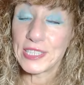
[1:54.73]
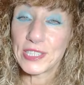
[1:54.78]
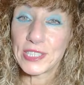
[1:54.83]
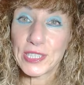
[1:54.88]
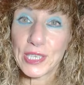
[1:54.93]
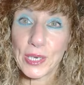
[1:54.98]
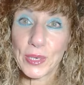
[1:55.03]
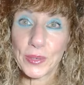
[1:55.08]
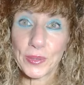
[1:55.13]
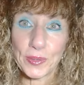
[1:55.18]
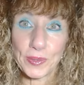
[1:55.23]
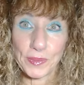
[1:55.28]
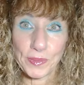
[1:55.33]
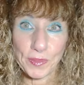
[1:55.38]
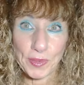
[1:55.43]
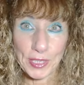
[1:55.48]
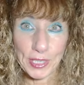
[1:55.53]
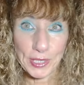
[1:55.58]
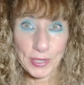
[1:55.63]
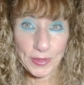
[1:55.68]
So
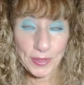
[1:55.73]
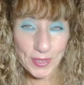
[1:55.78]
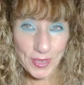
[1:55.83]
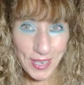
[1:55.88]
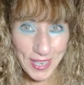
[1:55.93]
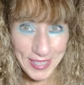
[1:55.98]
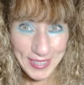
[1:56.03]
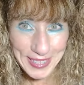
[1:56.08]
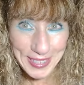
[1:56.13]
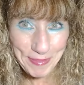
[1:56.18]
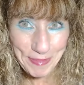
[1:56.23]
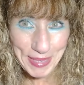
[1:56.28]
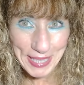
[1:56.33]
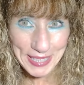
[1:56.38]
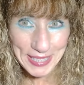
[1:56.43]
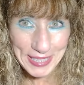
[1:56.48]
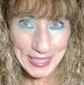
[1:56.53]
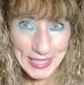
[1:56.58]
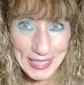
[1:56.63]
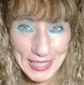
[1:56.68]
whether you call it a
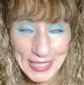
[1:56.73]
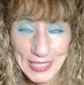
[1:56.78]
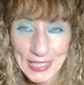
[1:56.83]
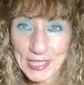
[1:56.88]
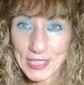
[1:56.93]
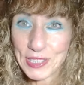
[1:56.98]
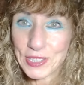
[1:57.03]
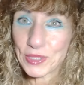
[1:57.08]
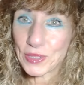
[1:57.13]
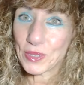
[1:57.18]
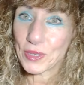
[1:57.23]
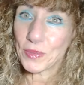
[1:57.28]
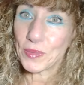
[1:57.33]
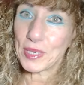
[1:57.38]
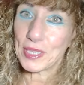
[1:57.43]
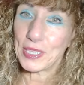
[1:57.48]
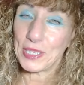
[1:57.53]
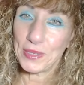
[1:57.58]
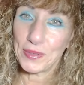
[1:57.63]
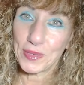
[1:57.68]
mental illness or
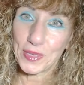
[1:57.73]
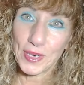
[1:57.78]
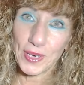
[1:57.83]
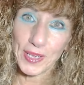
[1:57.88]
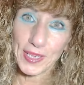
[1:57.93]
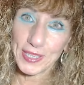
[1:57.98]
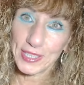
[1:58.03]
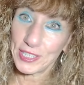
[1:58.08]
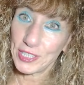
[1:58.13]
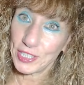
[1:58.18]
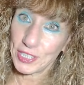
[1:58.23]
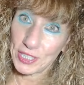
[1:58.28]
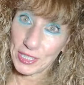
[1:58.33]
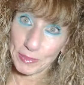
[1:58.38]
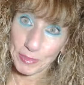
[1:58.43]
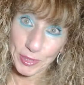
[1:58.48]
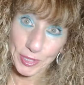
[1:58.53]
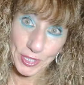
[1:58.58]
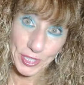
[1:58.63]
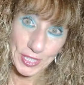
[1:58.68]
whether you call it just
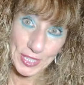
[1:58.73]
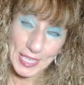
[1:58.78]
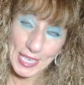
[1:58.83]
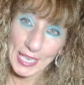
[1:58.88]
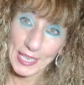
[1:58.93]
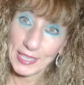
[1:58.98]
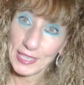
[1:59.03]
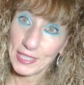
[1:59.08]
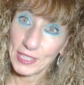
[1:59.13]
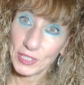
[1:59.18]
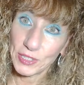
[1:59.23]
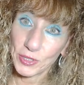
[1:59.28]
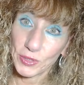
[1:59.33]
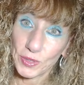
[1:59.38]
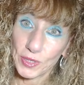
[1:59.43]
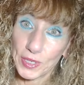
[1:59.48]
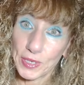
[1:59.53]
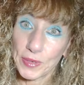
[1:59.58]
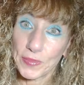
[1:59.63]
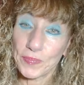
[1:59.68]
a personality
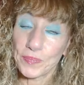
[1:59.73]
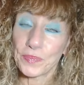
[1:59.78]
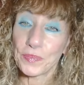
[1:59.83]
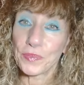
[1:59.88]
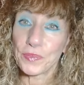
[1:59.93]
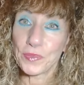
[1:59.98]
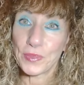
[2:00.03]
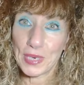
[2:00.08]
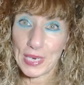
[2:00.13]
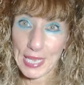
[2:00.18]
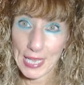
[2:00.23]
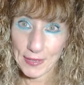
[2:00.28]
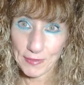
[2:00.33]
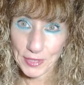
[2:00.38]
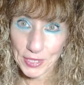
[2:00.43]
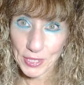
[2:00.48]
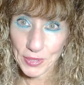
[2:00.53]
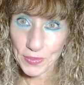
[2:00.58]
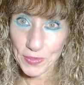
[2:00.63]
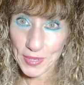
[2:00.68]
disorder,
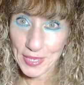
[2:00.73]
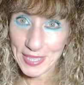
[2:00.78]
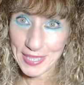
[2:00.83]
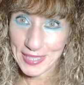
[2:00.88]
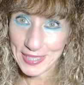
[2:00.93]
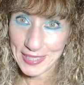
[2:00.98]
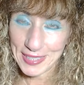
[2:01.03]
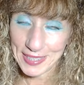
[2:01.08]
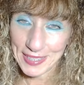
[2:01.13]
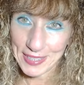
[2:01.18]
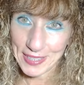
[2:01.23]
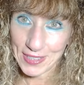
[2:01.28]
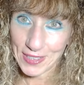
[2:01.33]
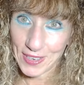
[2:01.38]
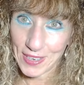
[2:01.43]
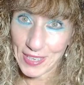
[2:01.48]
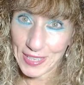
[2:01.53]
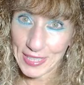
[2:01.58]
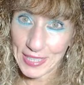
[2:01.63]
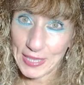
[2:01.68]
whatever you want to
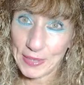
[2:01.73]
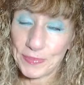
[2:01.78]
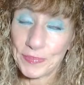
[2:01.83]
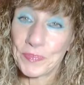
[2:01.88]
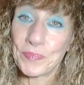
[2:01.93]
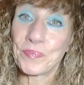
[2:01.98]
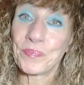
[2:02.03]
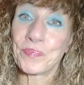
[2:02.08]
call it,